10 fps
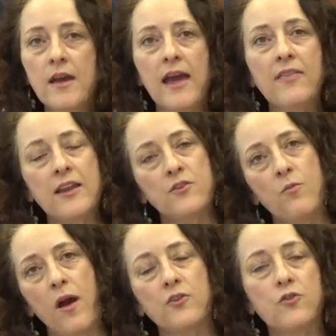And they
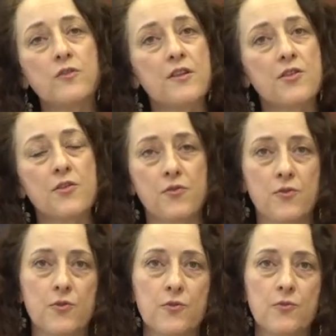might do this
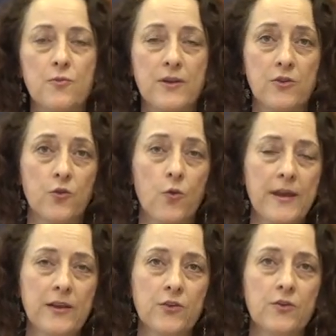through, when you're
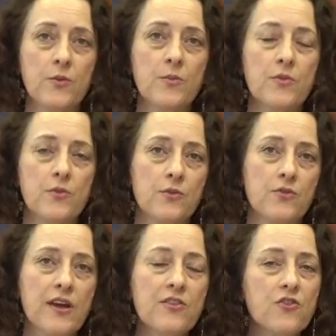talking to them, through
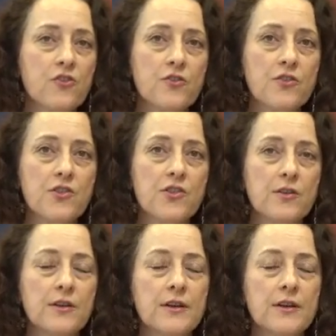gestures,